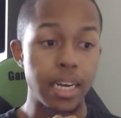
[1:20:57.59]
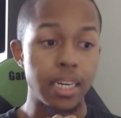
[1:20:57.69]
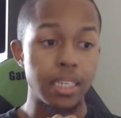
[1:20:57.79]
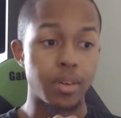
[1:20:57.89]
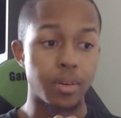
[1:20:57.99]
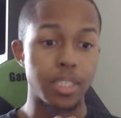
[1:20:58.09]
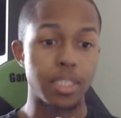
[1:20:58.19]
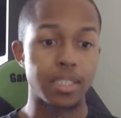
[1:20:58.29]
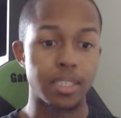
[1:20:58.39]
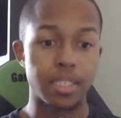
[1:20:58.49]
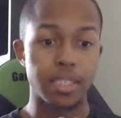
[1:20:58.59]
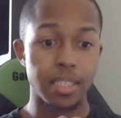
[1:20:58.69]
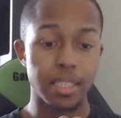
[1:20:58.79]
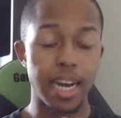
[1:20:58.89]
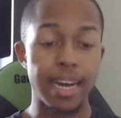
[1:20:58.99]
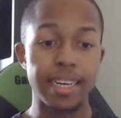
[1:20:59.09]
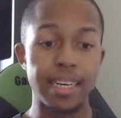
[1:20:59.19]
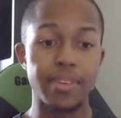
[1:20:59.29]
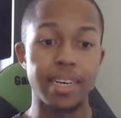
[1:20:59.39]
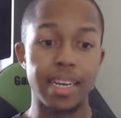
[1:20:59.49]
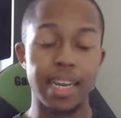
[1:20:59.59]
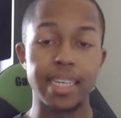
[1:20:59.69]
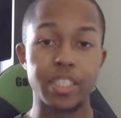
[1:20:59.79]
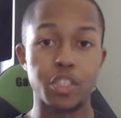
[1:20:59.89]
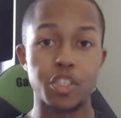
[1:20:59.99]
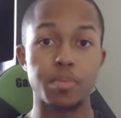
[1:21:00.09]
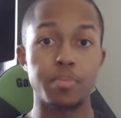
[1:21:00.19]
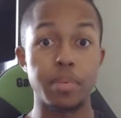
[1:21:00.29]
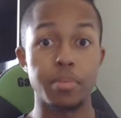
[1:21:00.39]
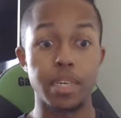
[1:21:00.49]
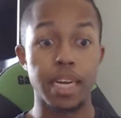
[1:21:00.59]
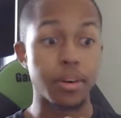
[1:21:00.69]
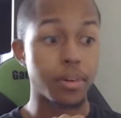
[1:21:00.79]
So he's got even less people now.